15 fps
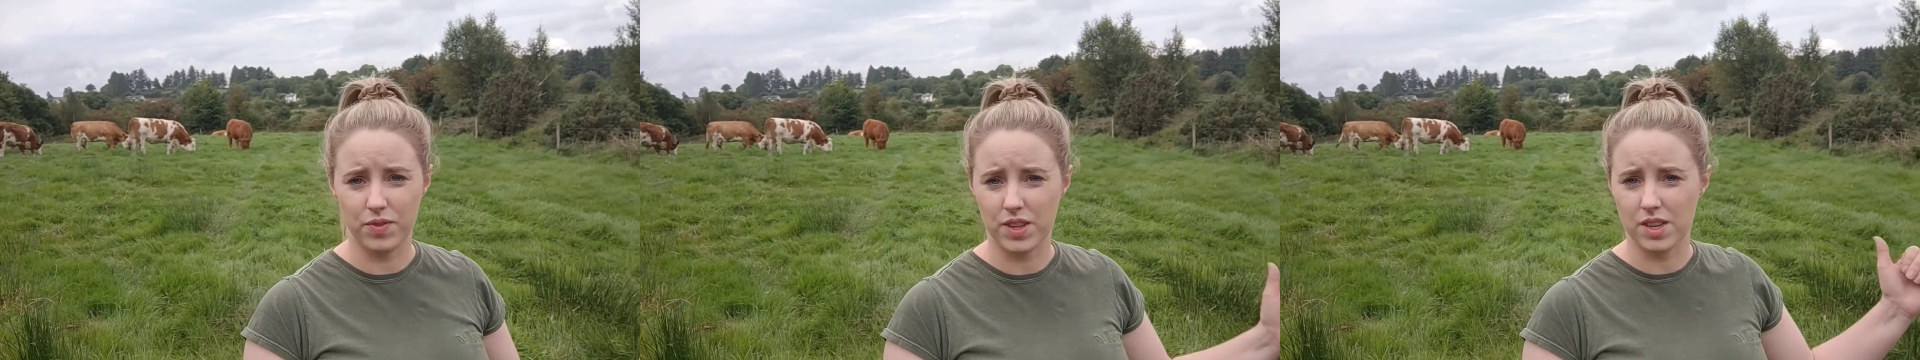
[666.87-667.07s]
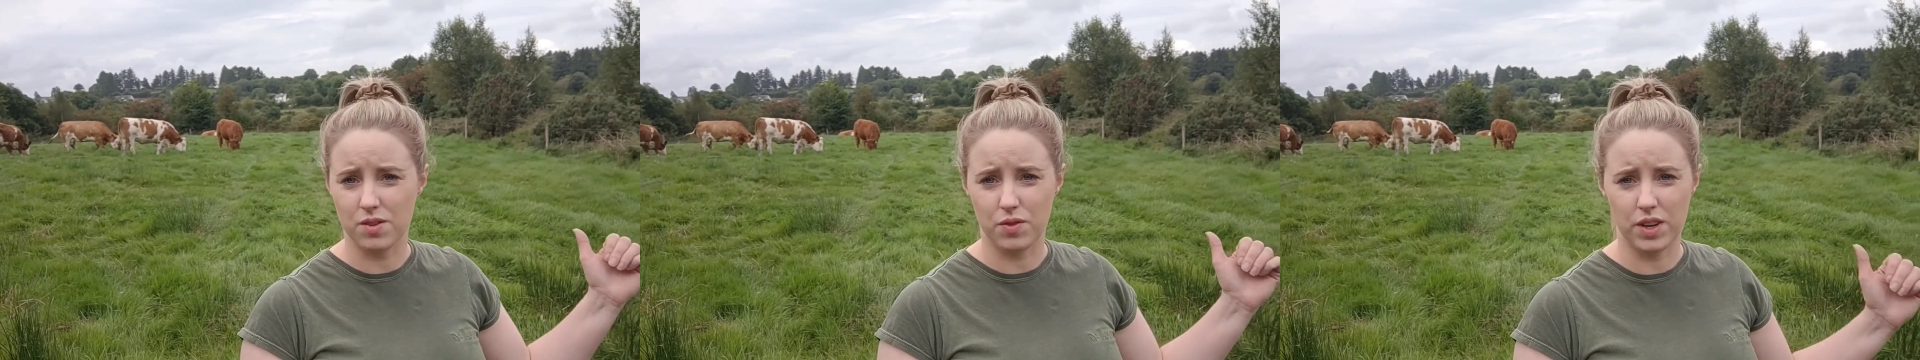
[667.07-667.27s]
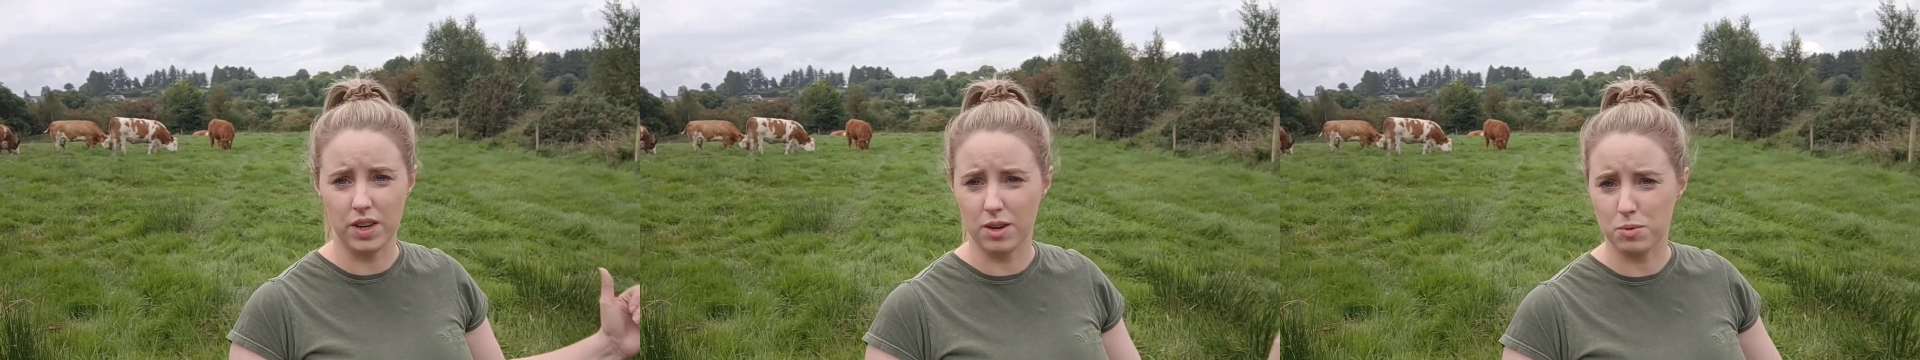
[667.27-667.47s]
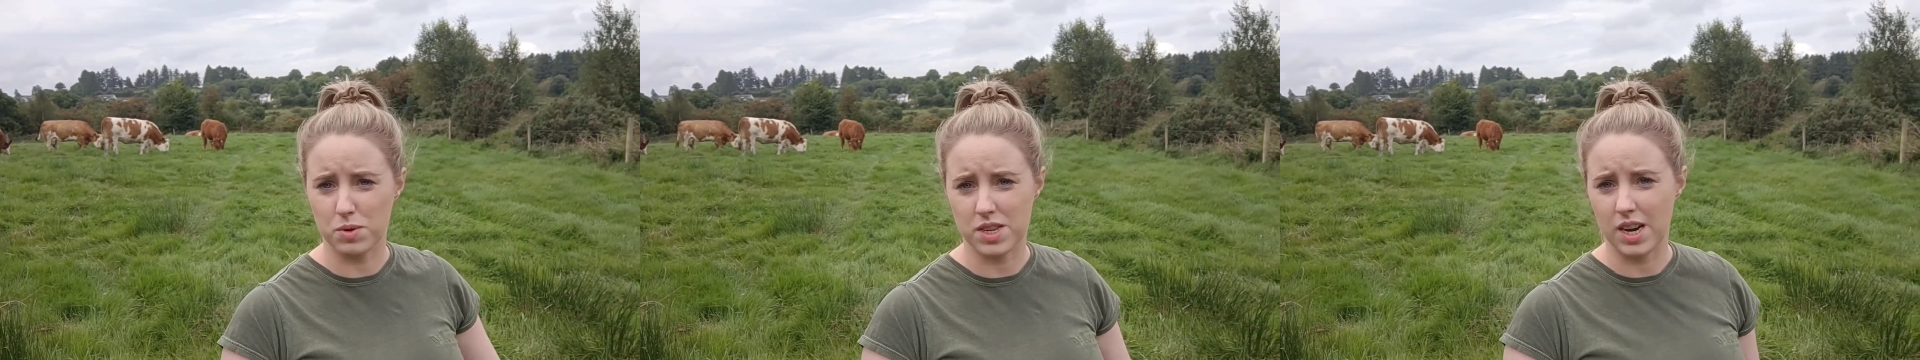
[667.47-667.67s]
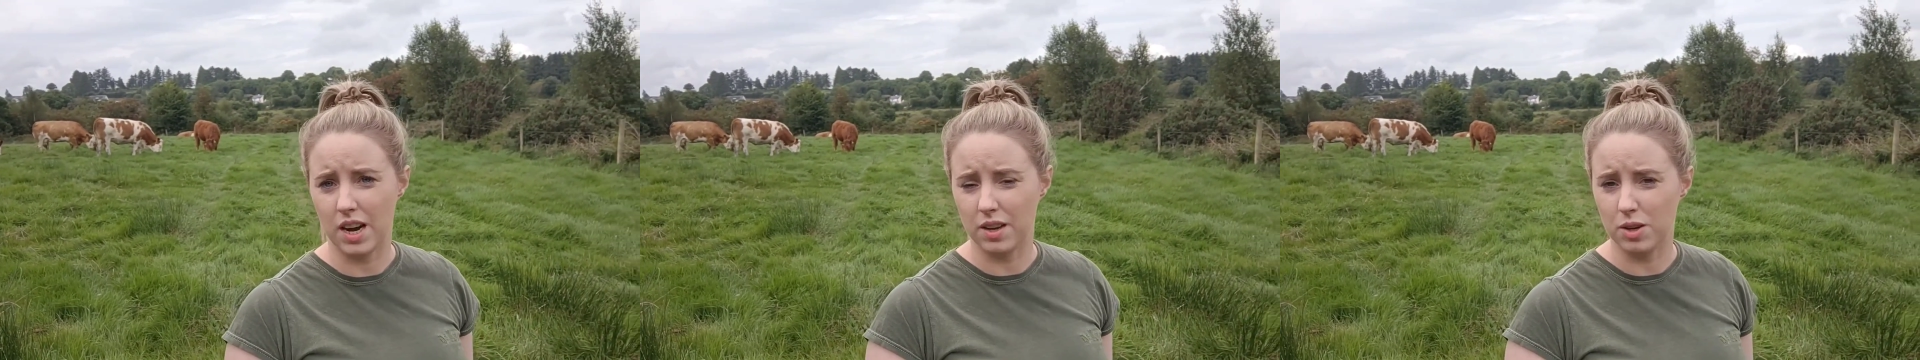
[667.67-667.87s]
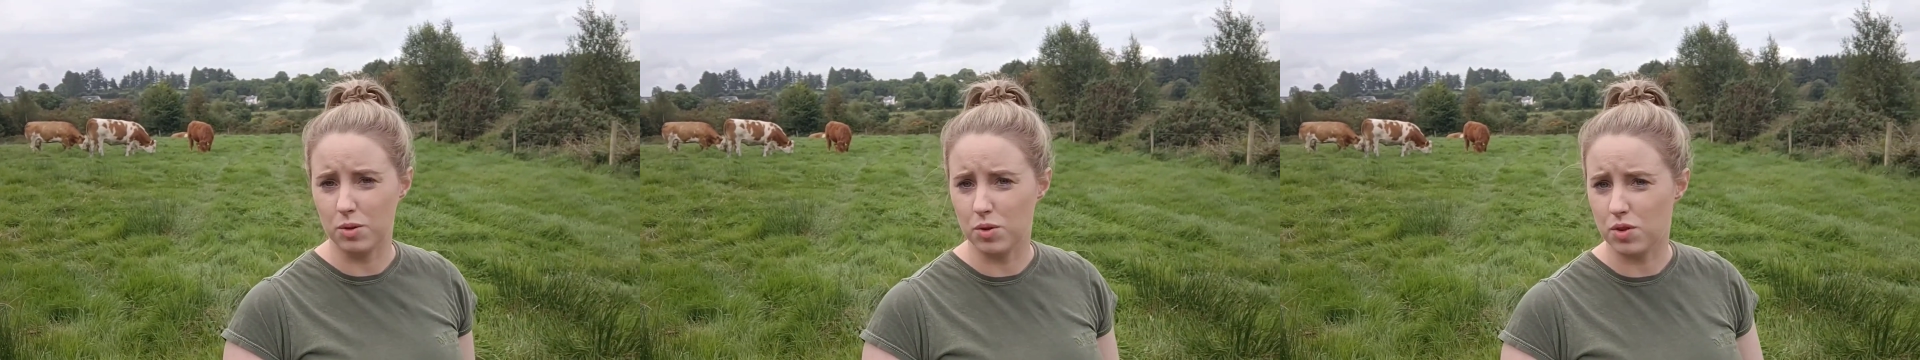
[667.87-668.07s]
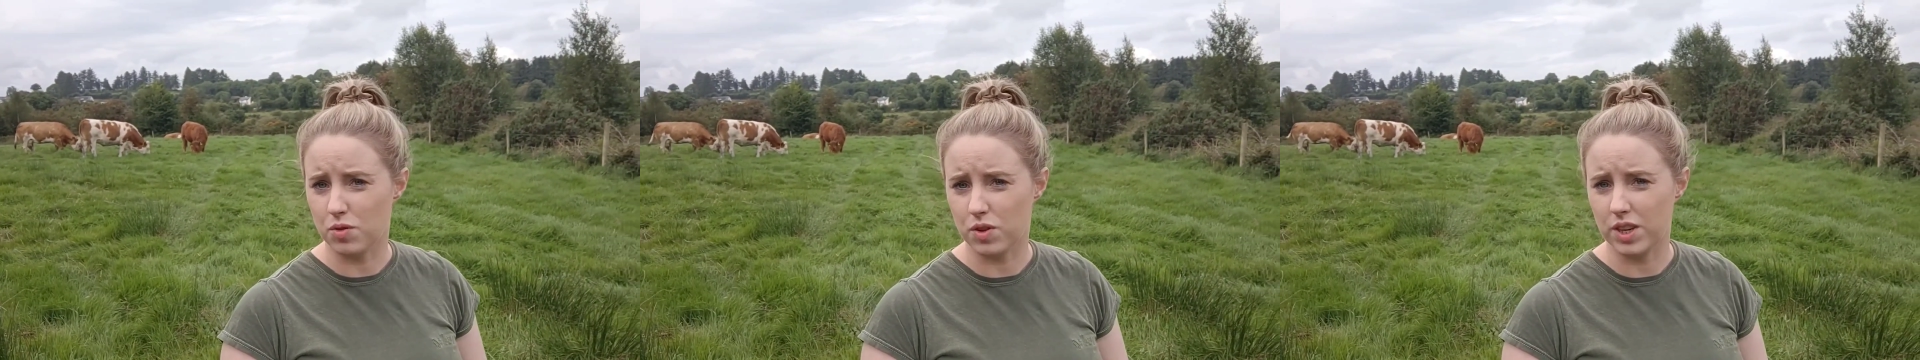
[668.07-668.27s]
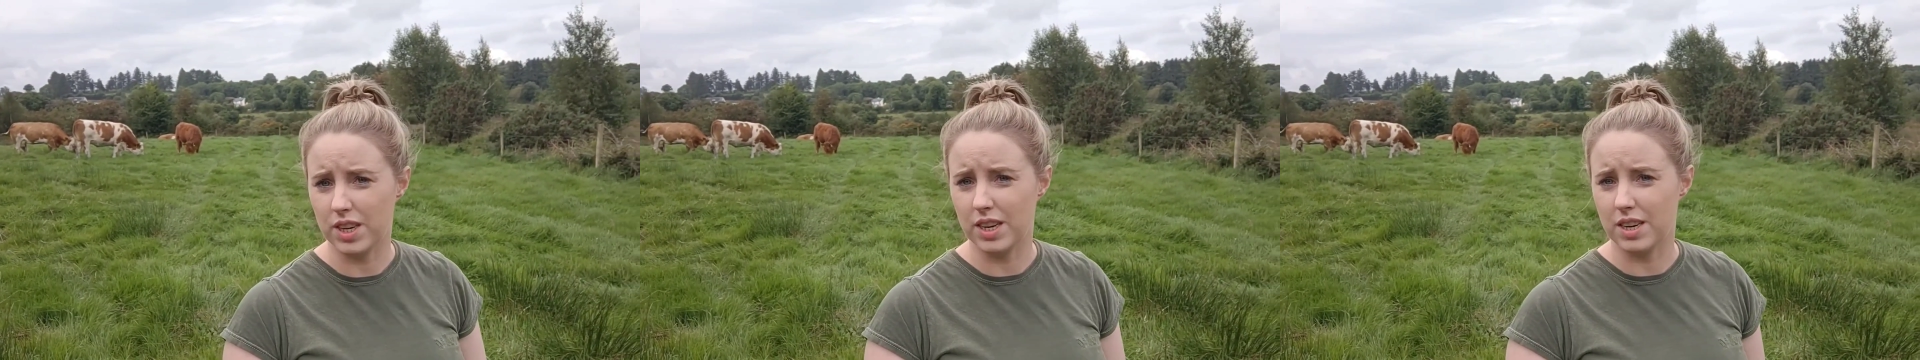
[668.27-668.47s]
This field was not used
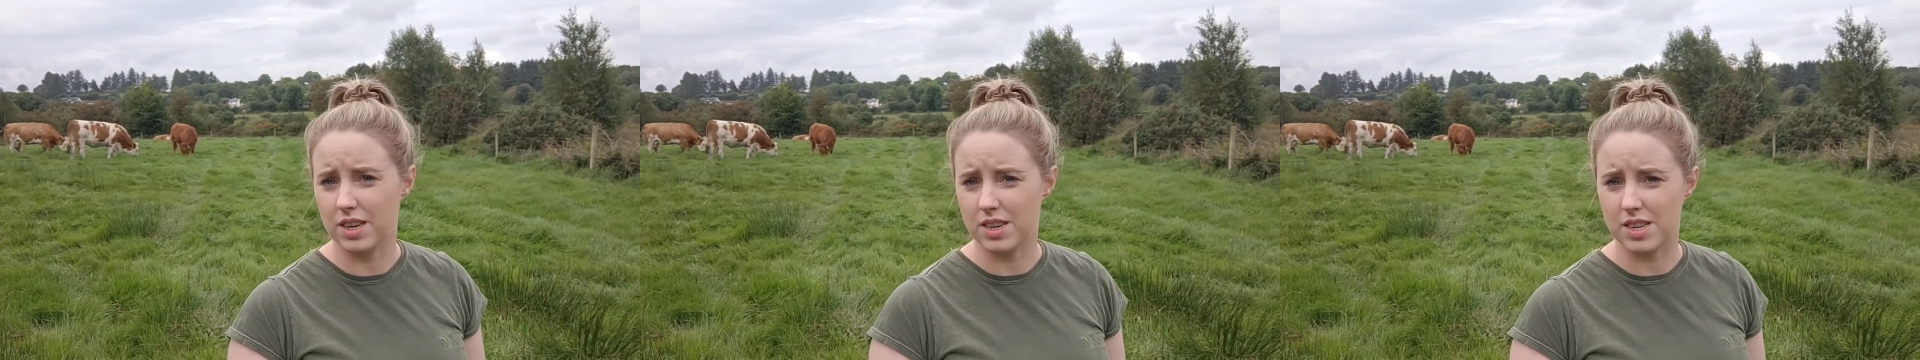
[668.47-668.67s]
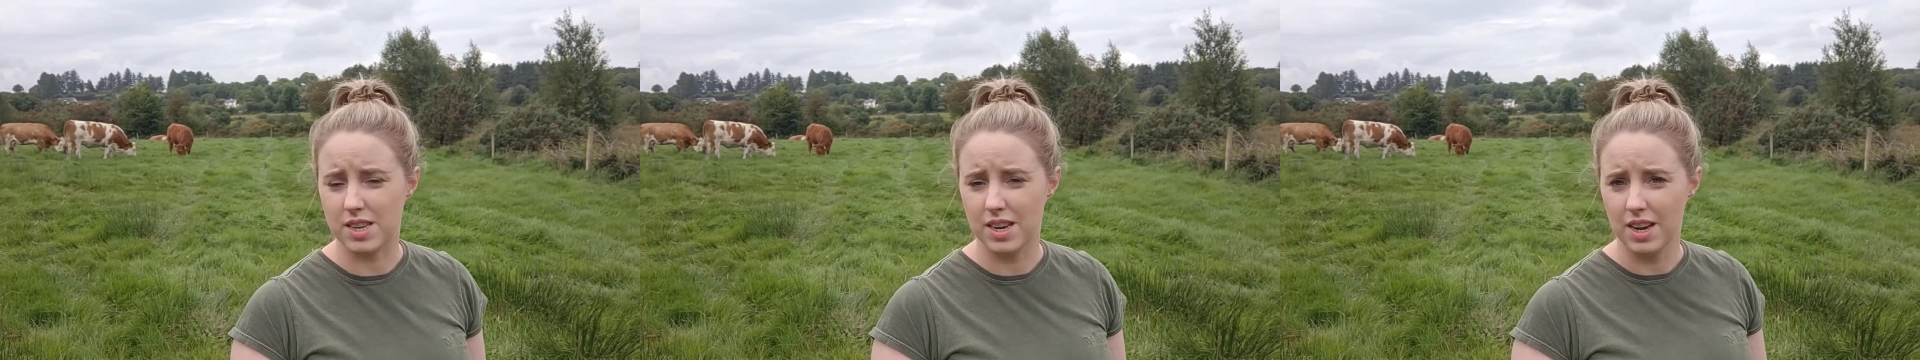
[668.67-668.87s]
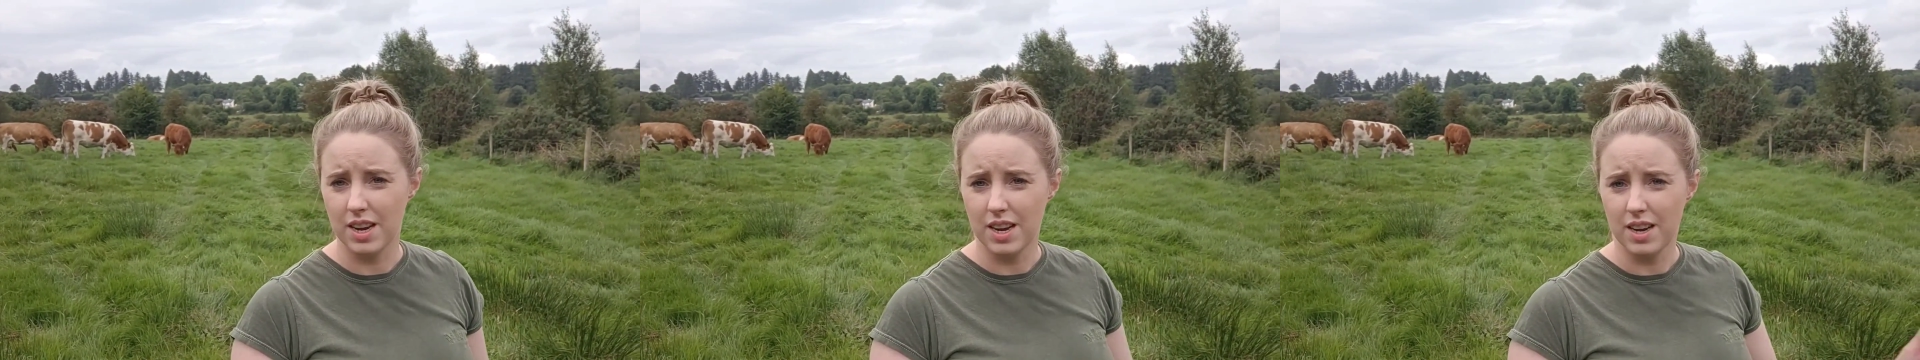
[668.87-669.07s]
for years.